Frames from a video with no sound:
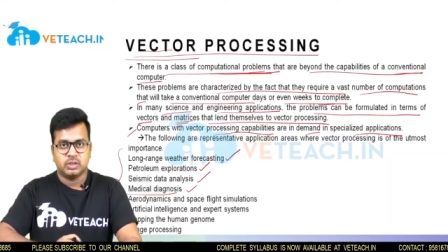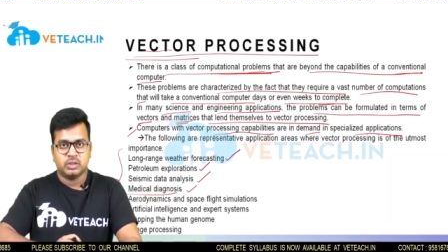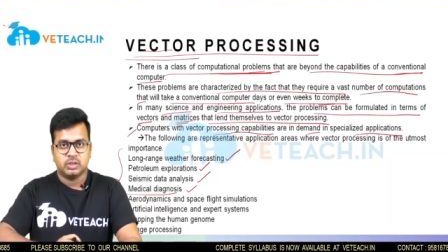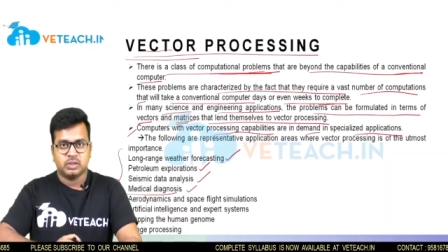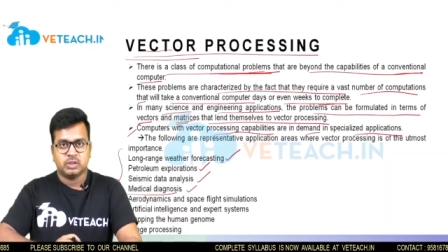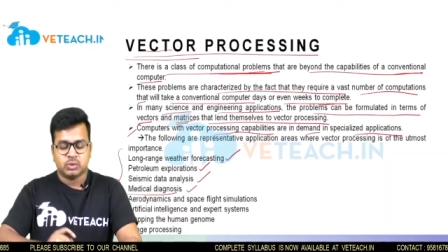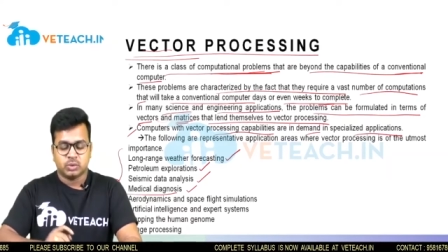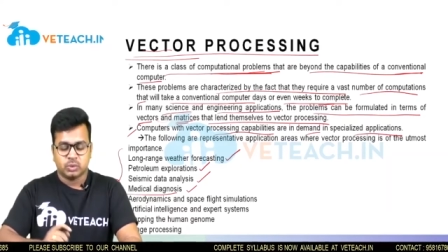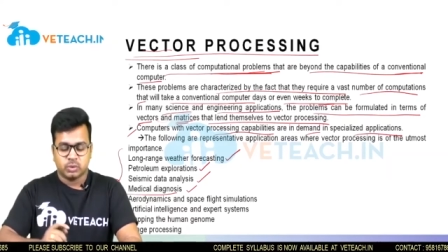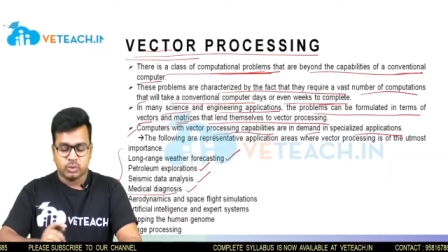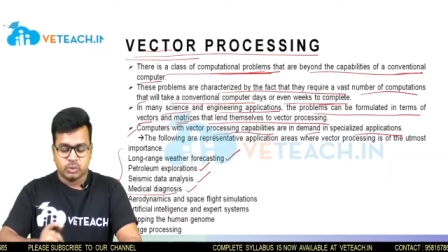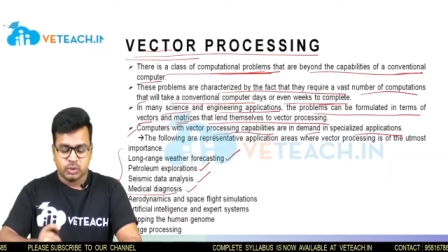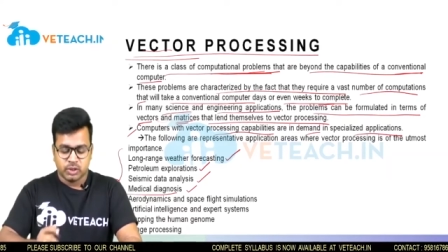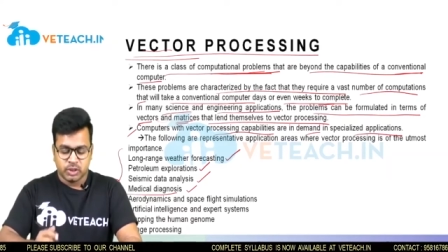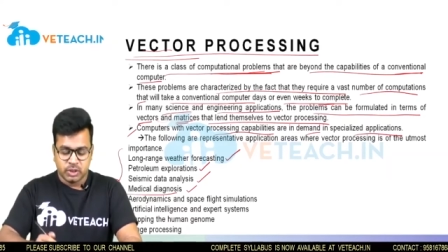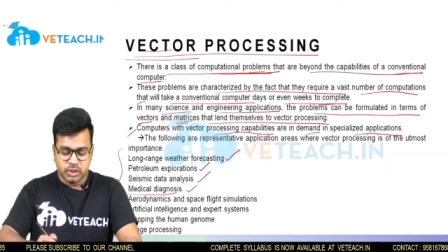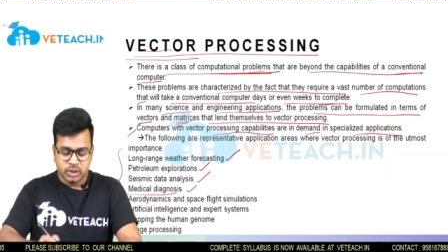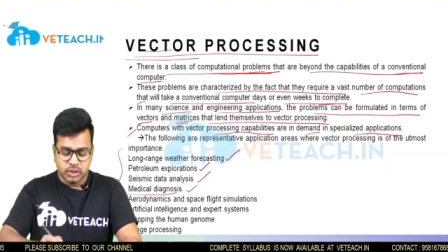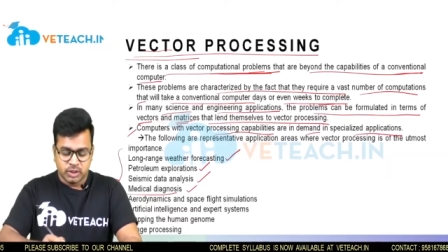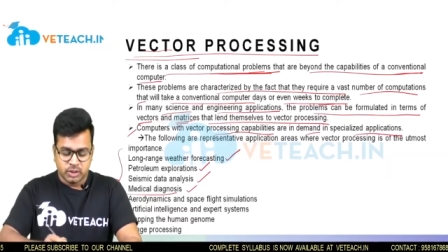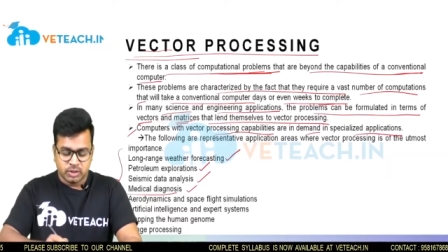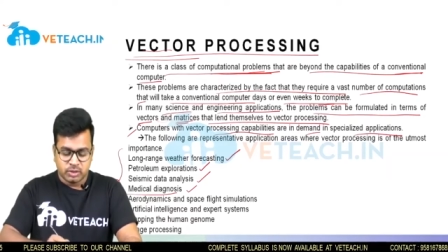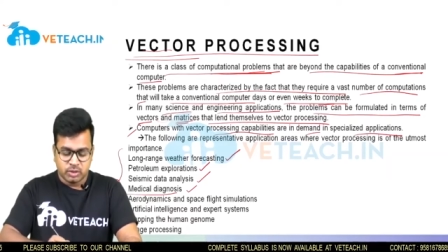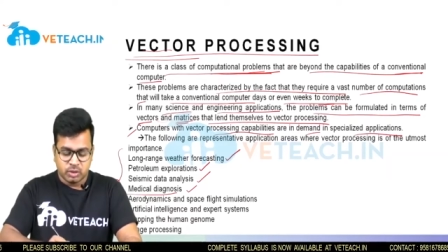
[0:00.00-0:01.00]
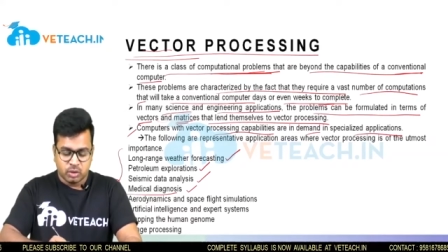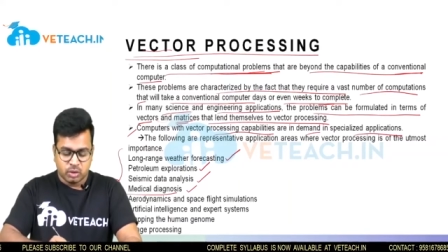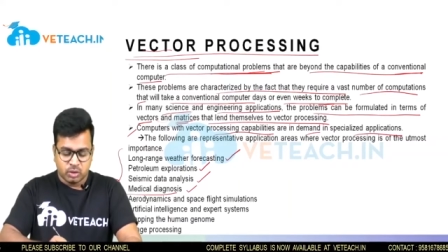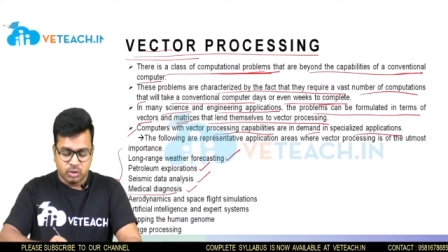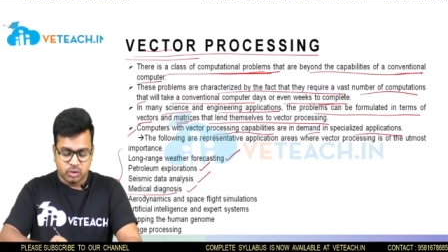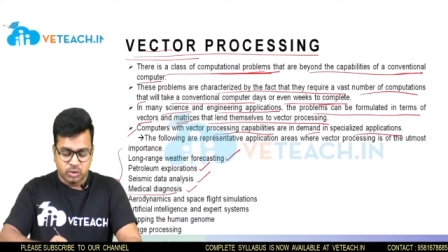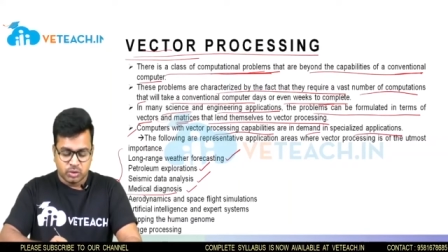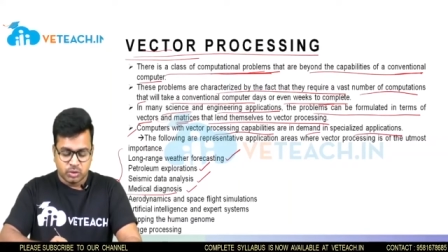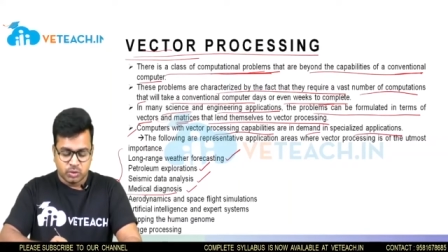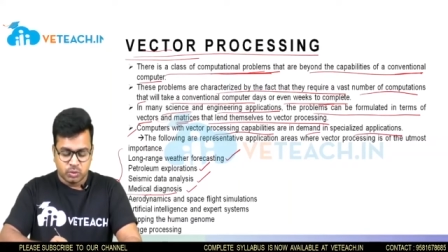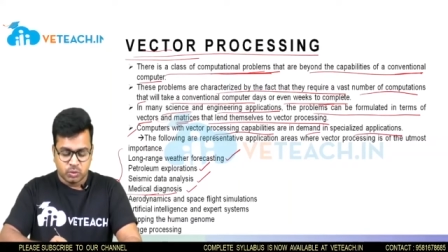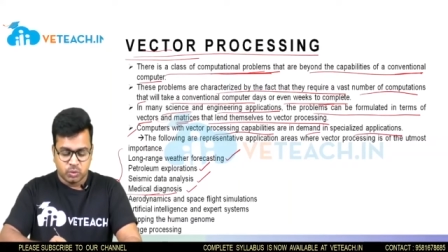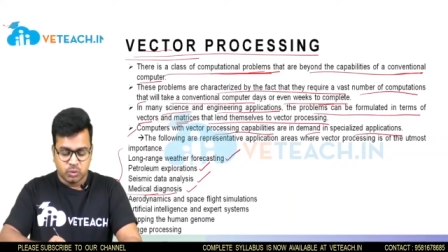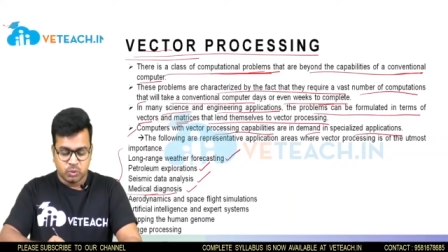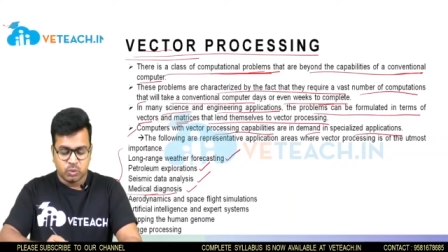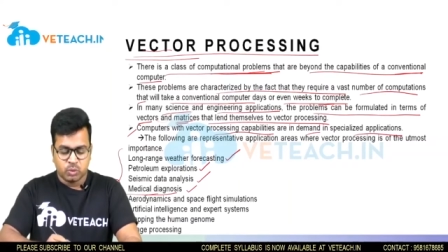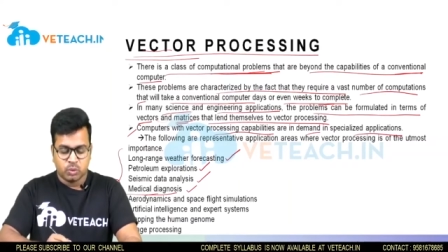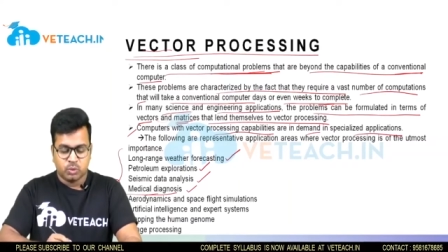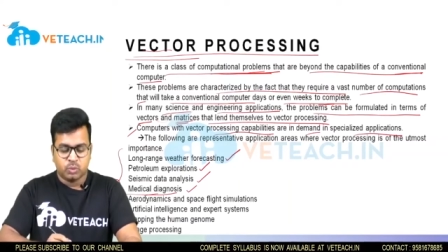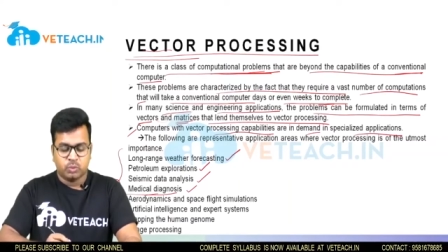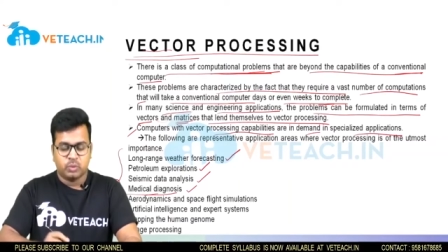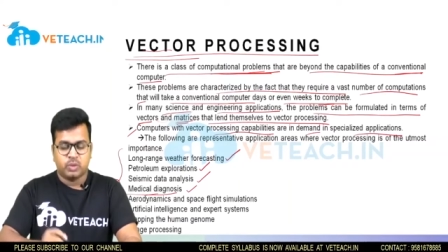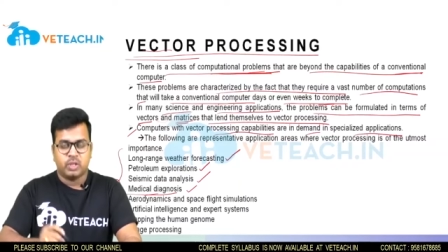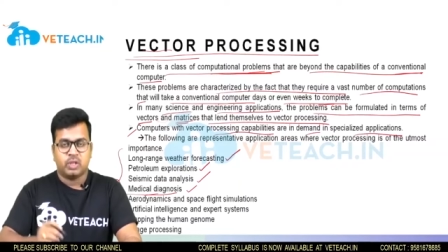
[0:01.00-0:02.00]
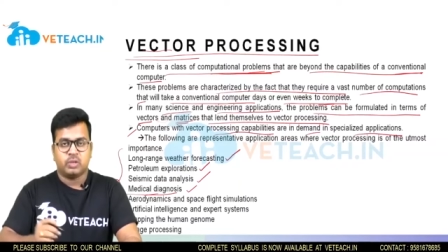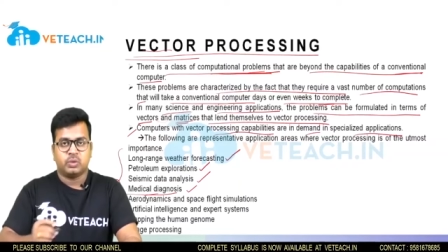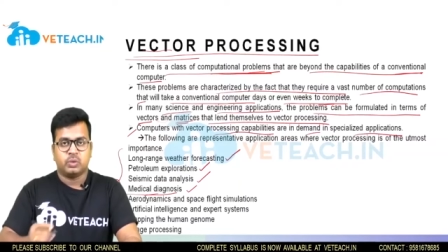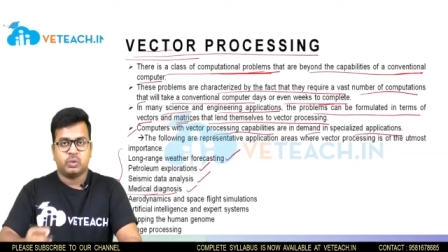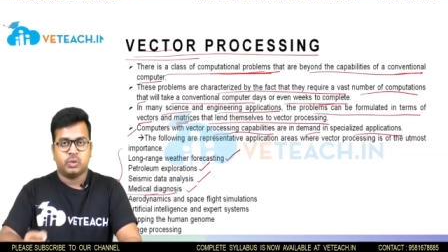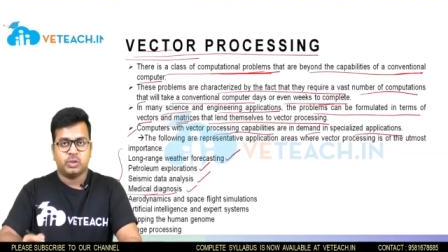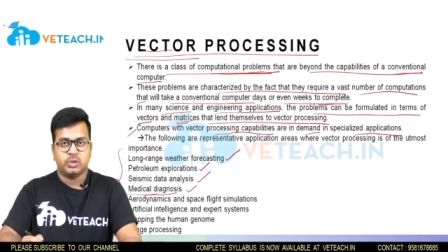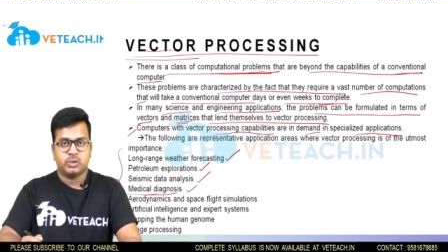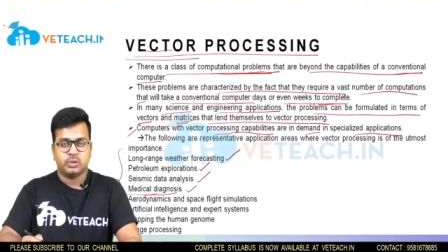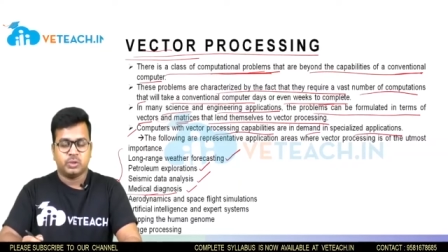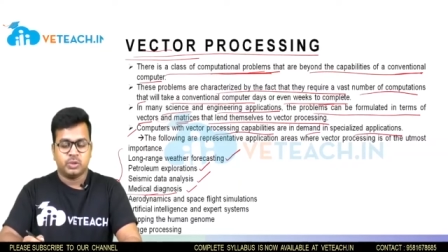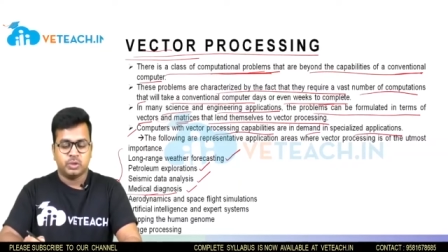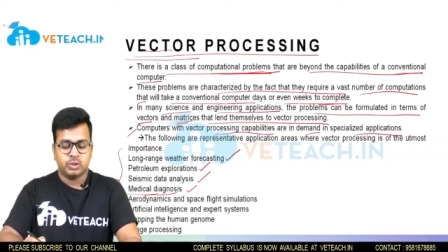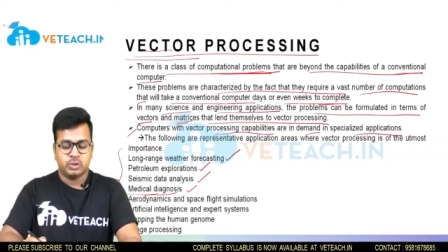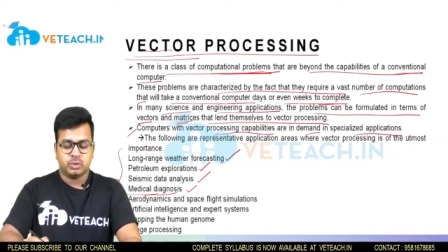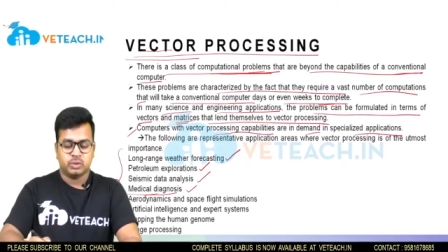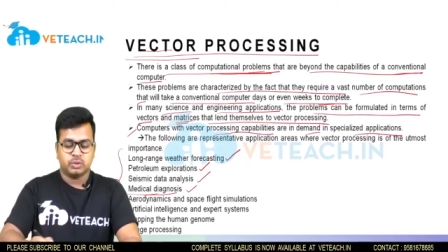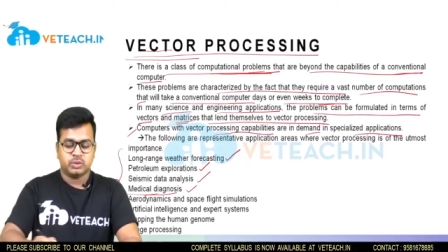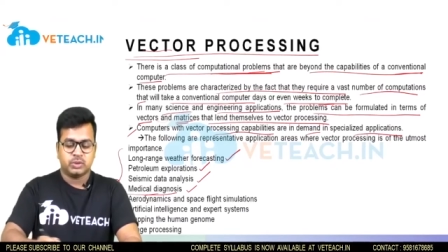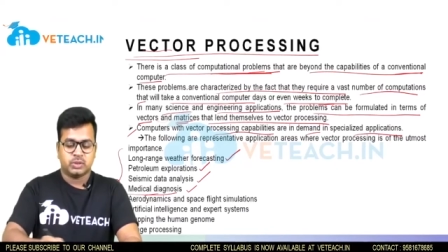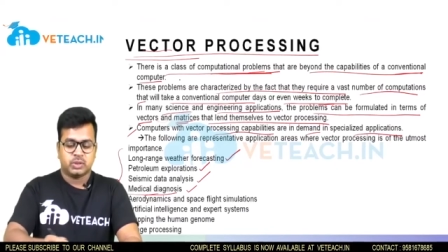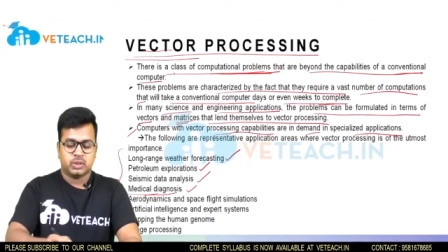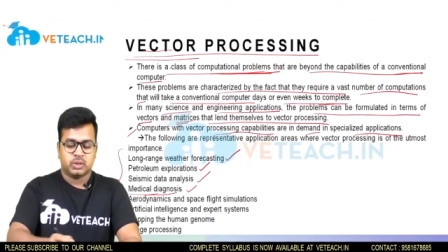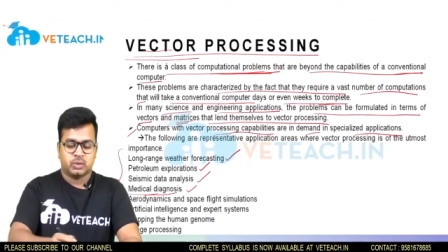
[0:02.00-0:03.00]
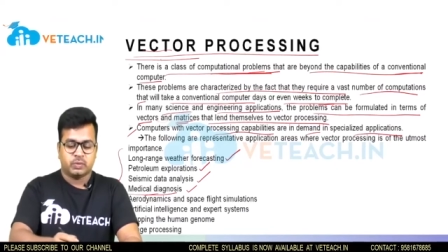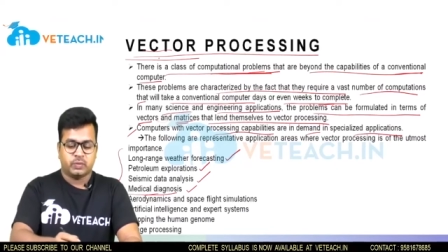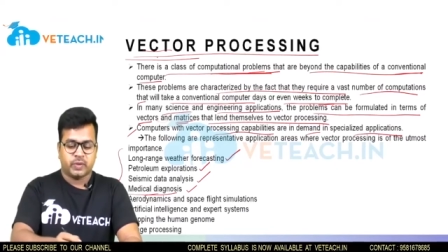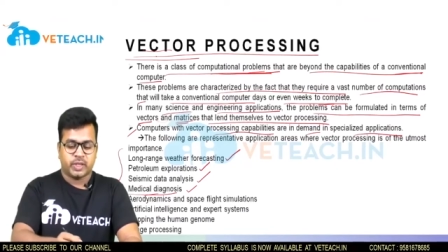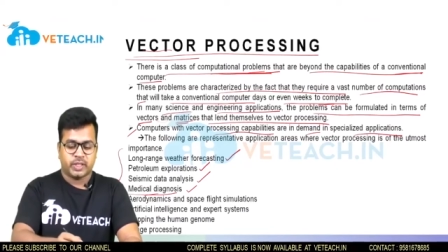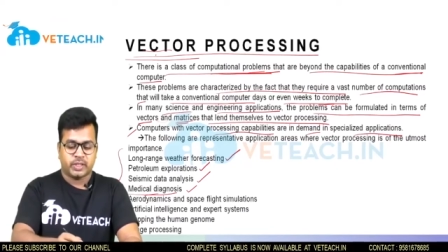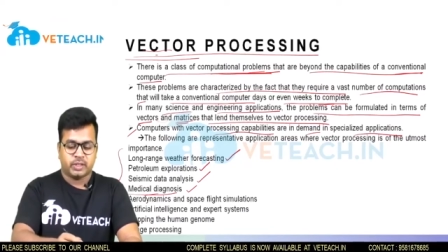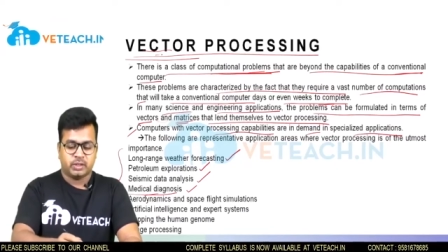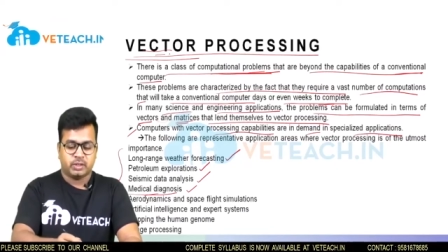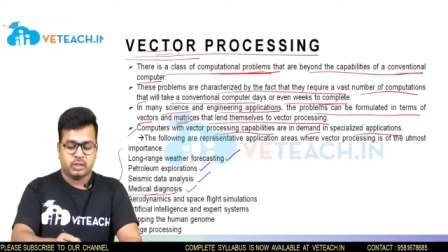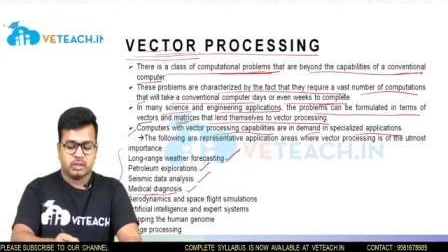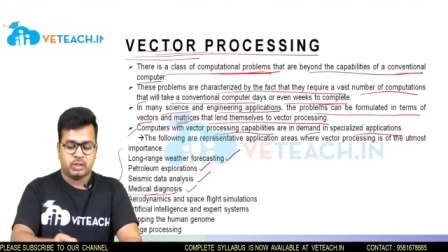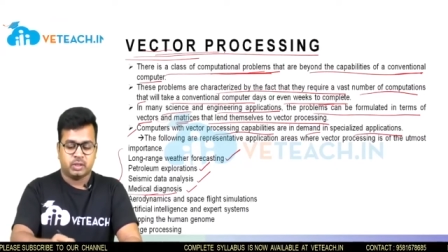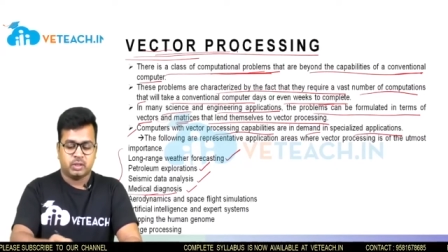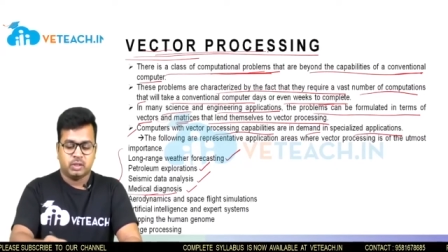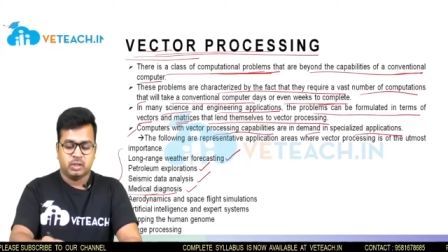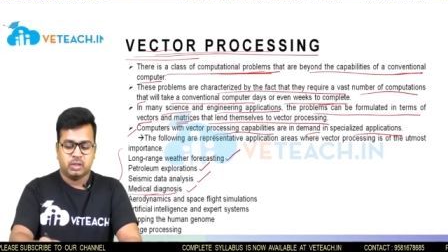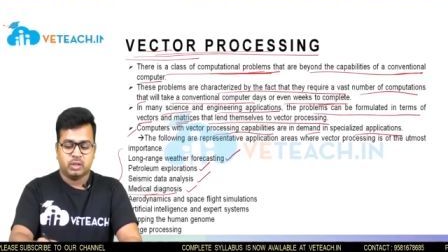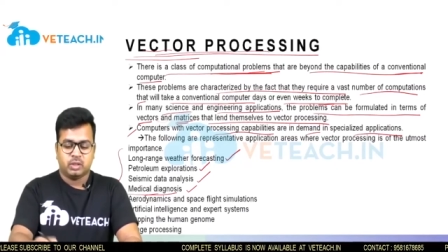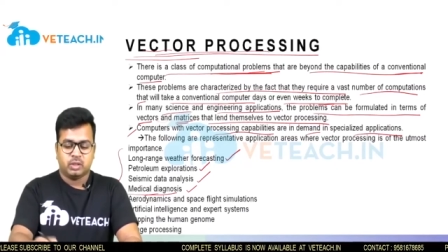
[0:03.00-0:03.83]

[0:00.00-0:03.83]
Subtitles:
So in this also, we are going to use vector